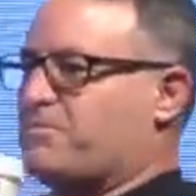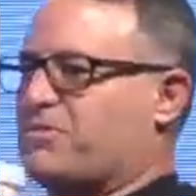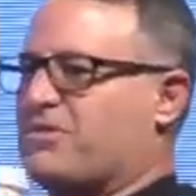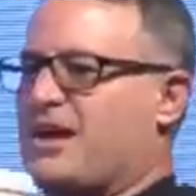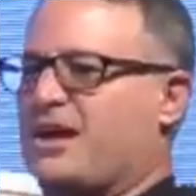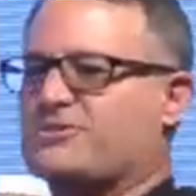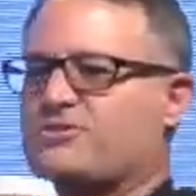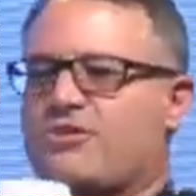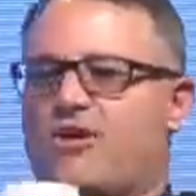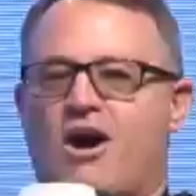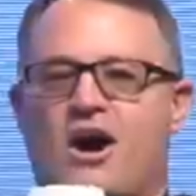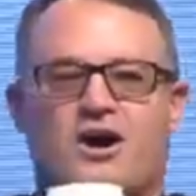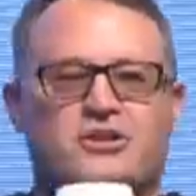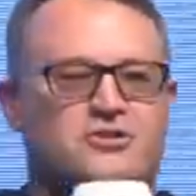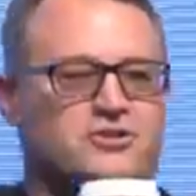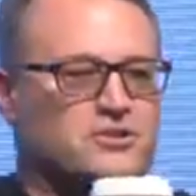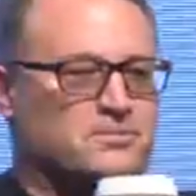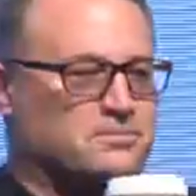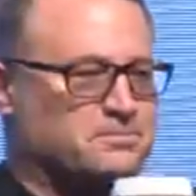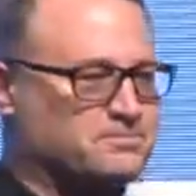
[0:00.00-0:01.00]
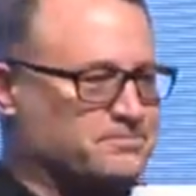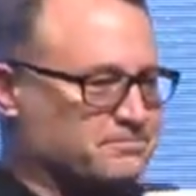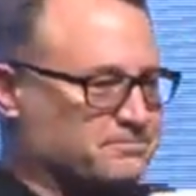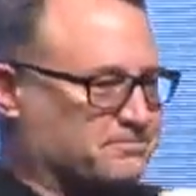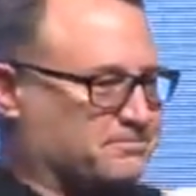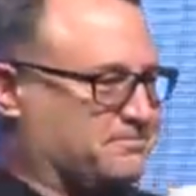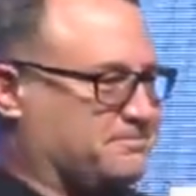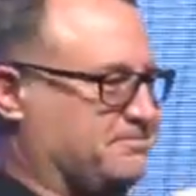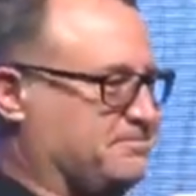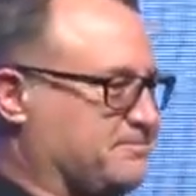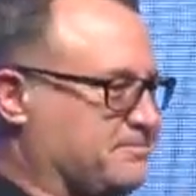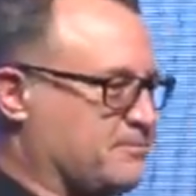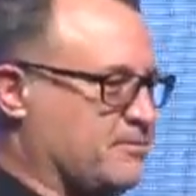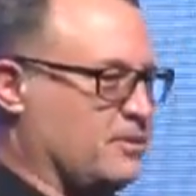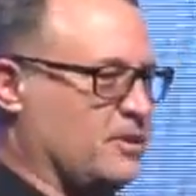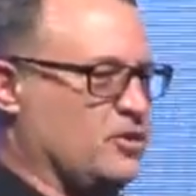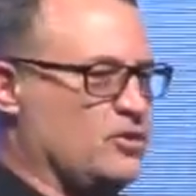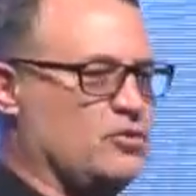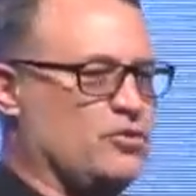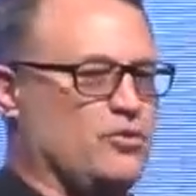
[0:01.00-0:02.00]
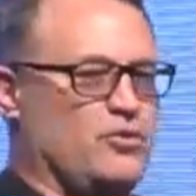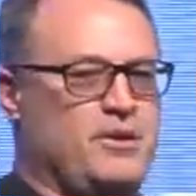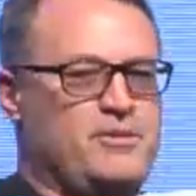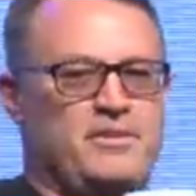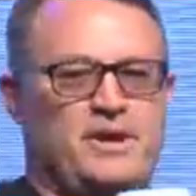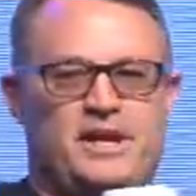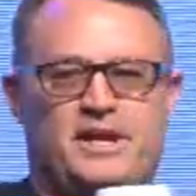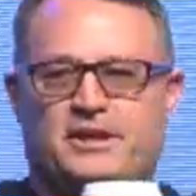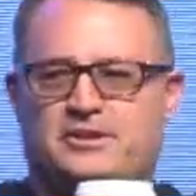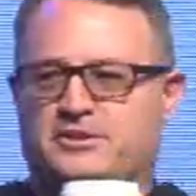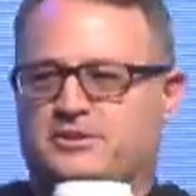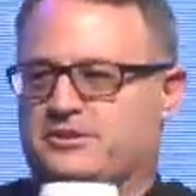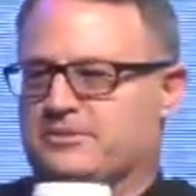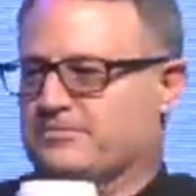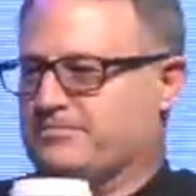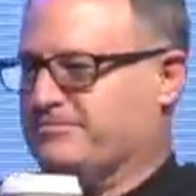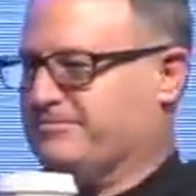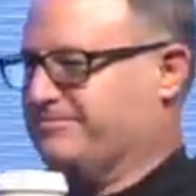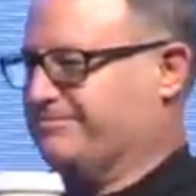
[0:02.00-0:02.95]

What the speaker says: That's awesome. 3 minutes.